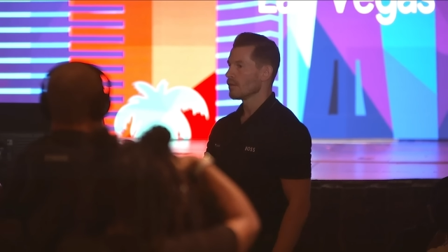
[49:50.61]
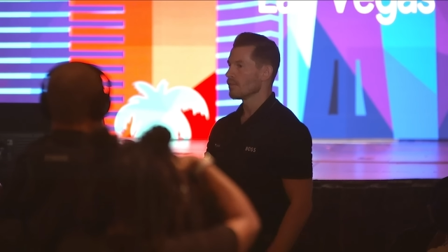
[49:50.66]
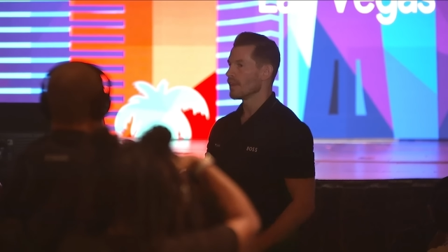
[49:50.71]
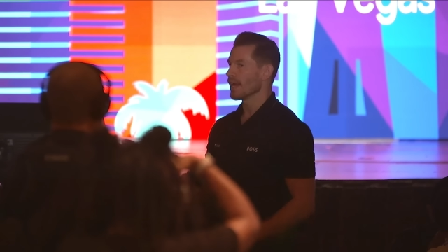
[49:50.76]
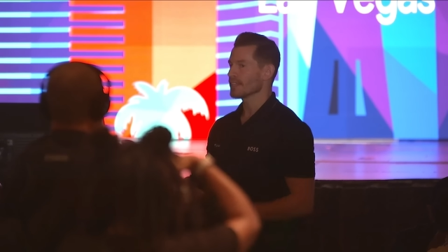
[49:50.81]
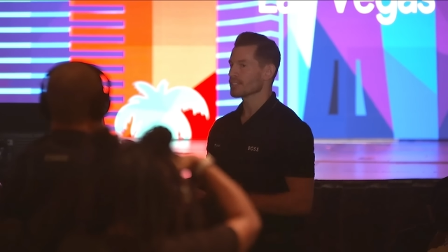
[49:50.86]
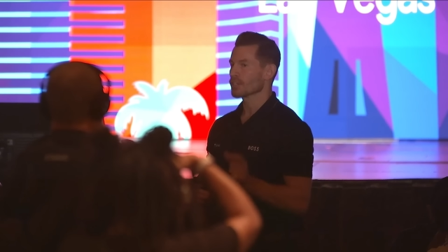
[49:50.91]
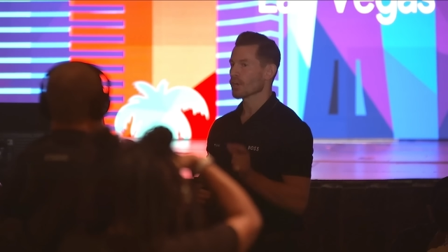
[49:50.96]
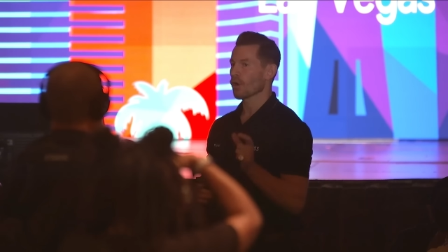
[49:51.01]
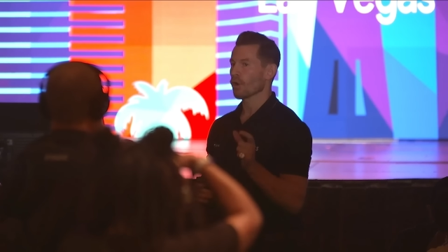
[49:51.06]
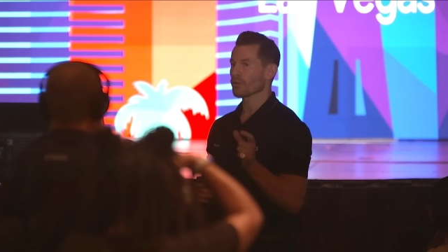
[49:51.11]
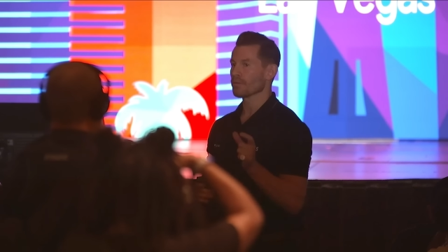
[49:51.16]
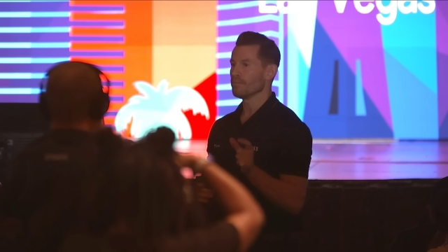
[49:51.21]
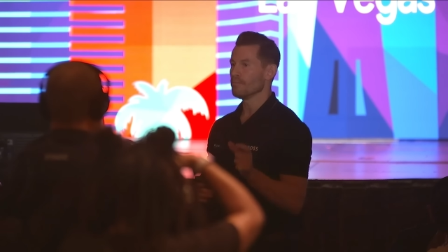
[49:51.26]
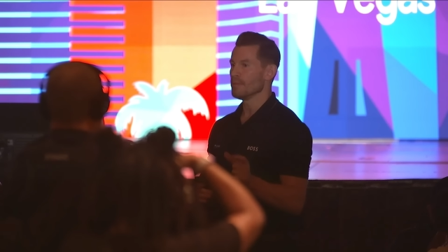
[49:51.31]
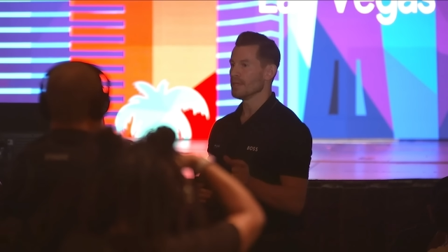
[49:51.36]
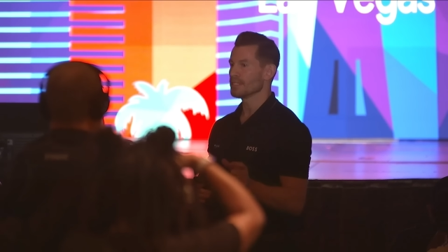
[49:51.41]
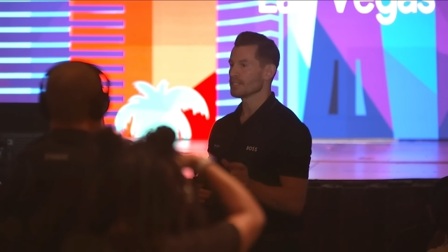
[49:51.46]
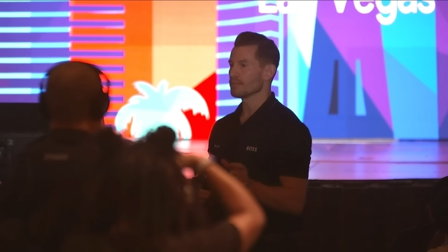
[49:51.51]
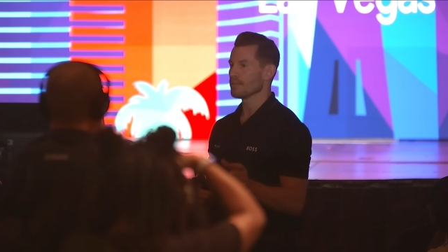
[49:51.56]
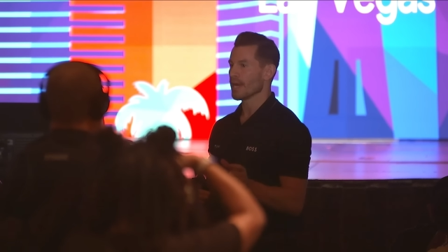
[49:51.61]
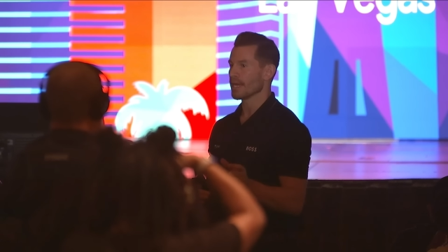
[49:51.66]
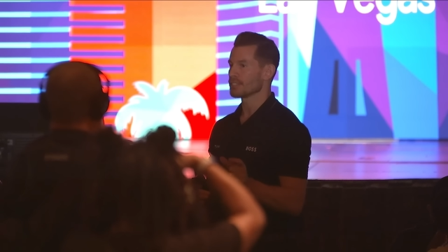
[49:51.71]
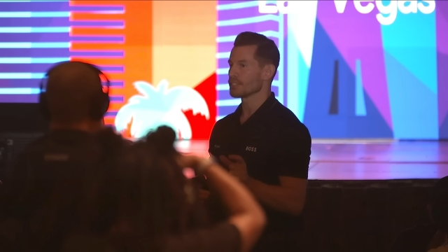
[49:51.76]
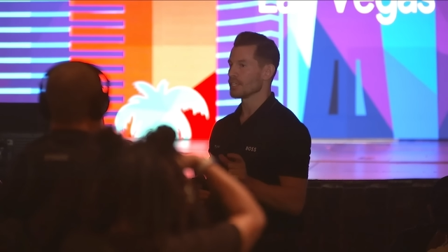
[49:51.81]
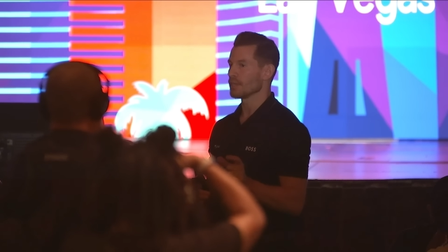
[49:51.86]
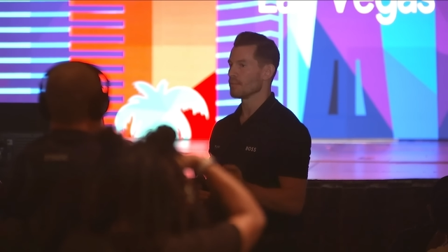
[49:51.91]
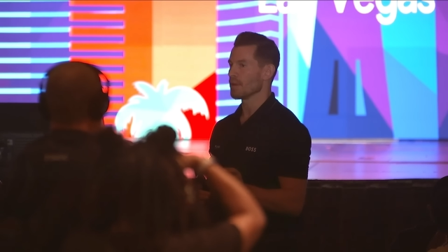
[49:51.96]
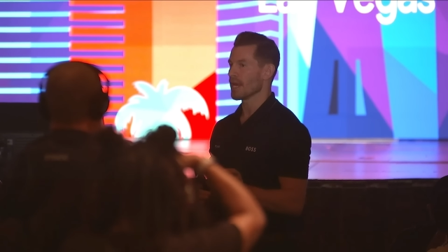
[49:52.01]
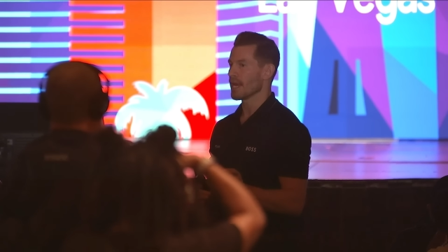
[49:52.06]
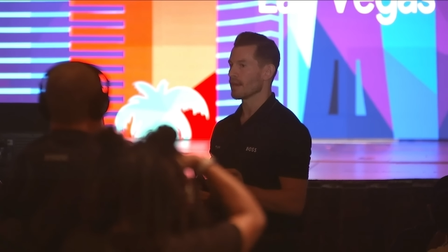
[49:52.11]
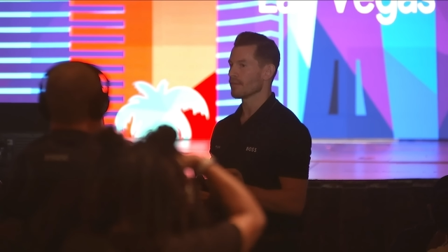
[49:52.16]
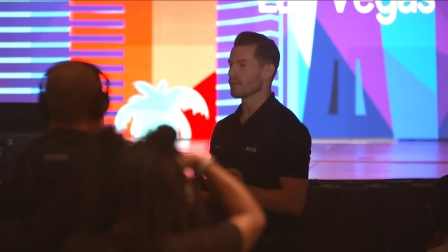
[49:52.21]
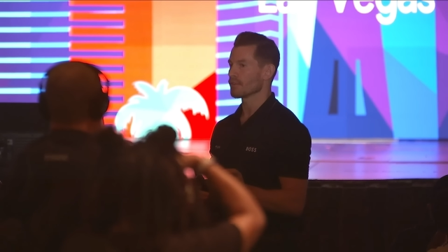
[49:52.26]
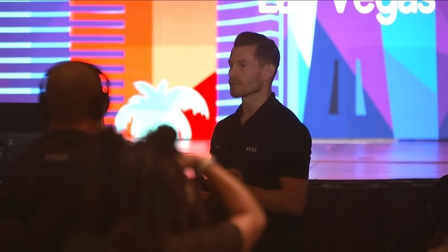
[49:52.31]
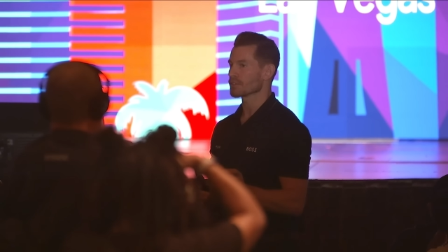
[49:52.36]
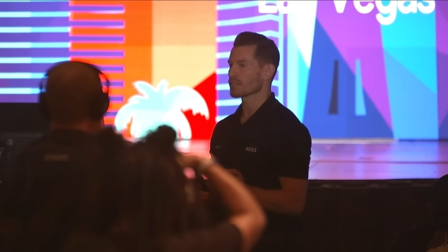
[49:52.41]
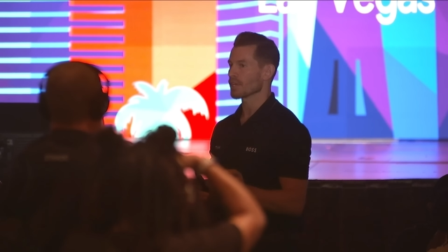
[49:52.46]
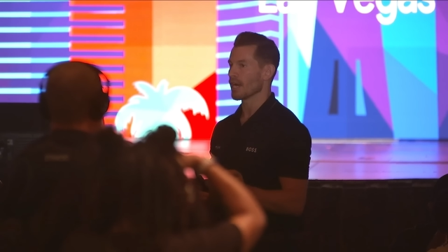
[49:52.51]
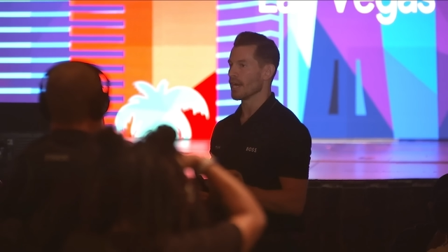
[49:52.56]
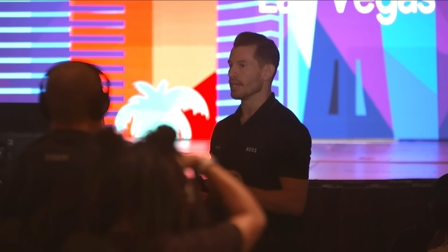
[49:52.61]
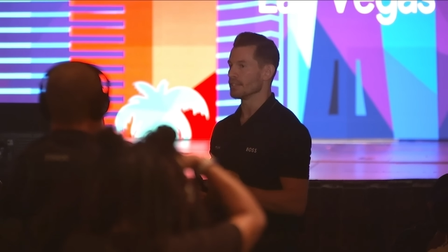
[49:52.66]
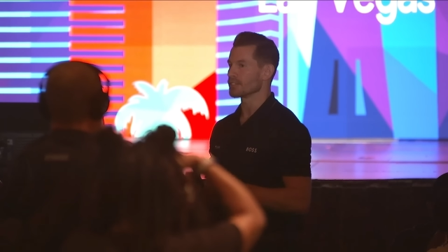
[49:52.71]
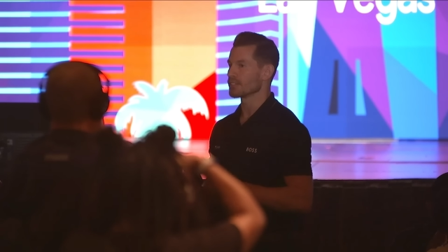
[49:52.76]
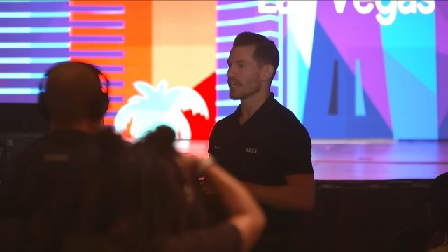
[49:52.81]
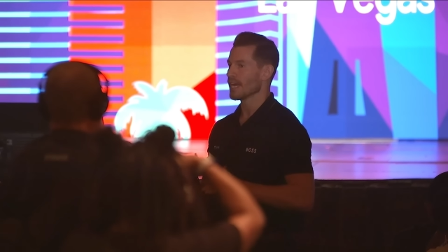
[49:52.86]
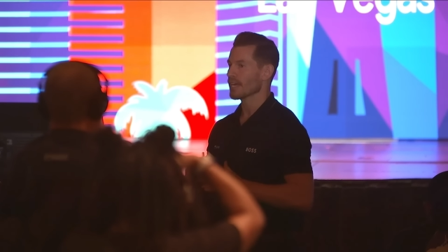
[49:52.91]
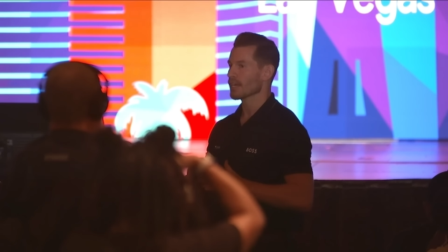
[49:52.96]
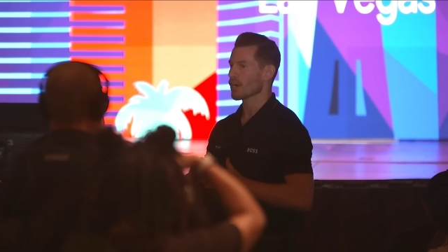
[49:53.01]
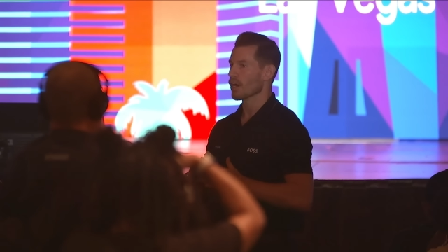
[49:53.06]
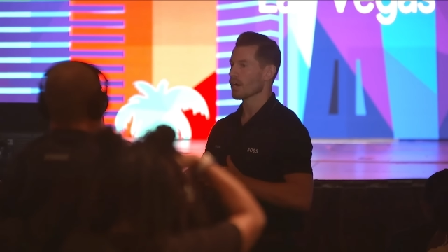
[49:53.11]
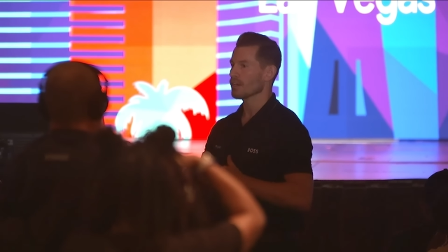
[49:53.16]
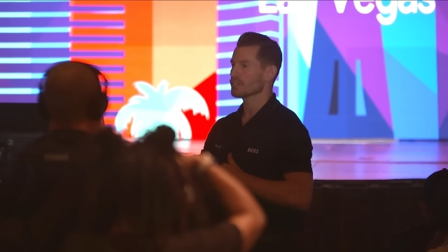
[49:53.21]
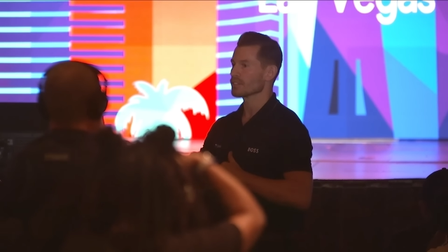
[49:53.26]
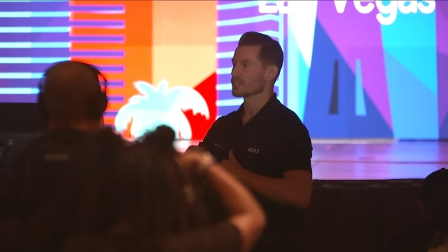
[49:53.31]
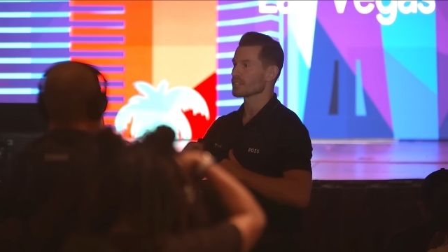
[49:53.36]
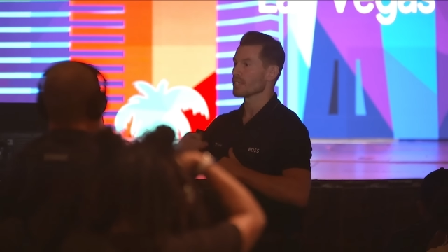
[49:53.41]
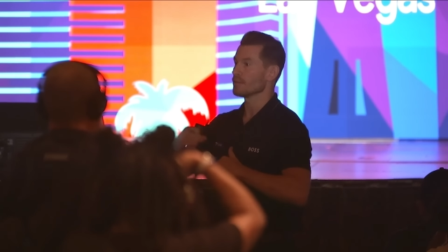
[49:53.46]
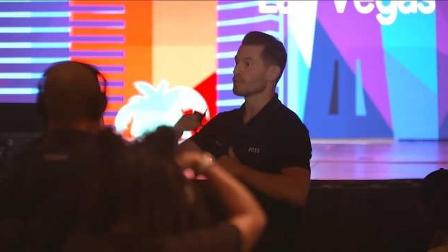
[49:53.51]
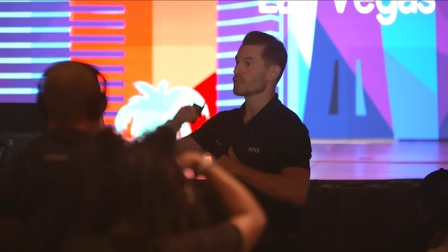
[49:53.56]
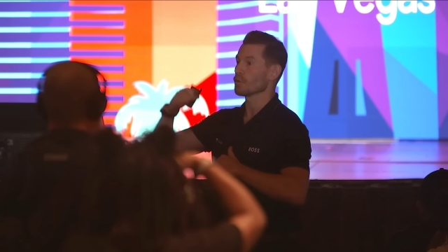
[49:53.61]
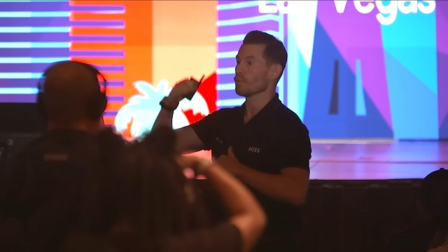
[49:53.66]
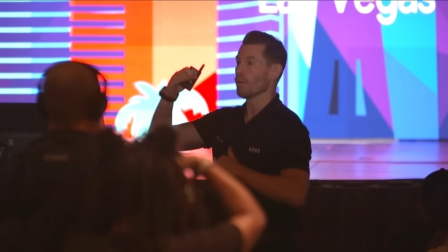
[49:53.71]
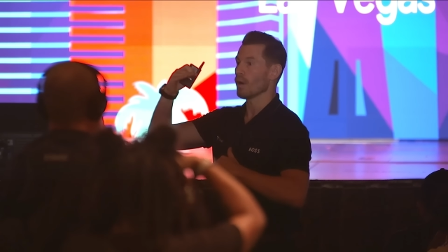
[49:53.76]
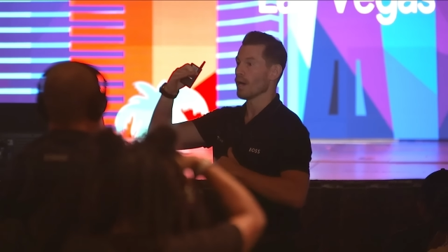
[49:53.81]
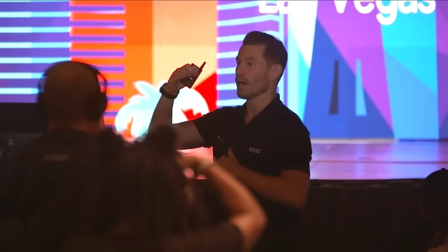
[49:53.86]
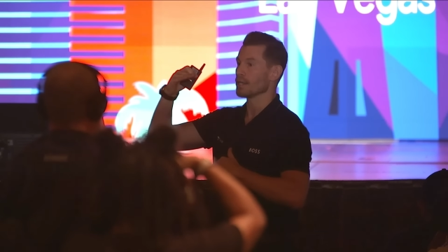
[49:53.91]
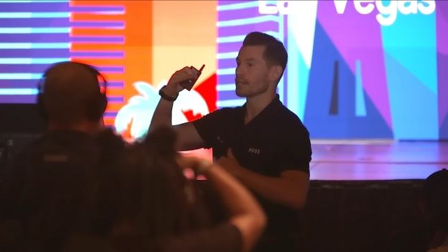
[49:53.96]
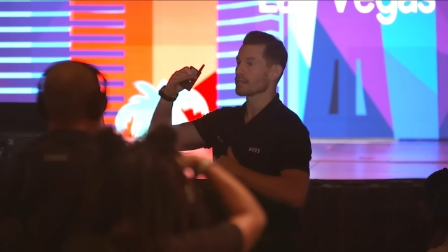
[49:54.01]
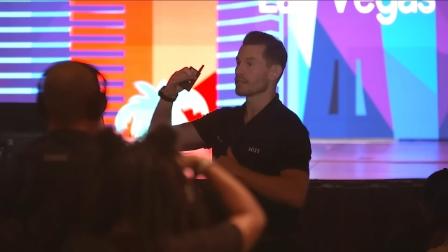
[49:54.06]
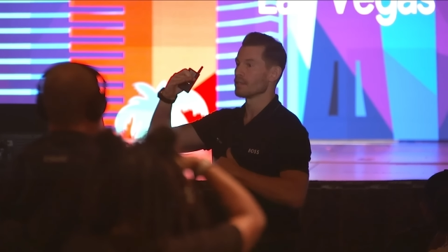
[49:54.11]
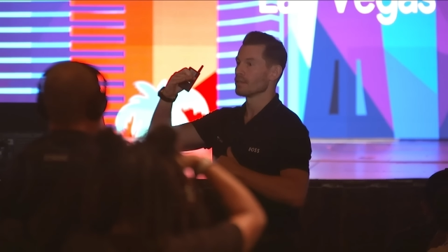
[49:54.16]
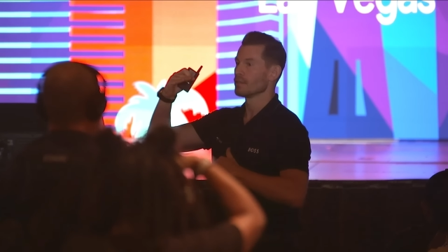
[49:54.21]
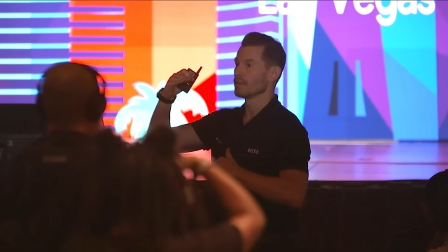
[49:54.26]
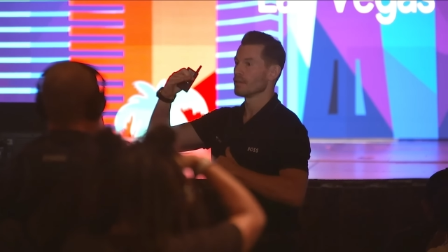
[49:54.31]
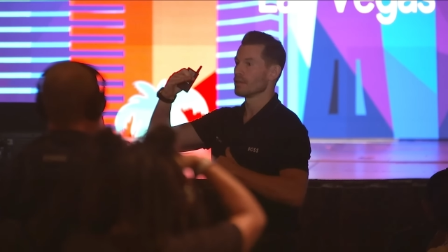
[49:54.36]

That's called mismatching in behavioral science. That causes them to what?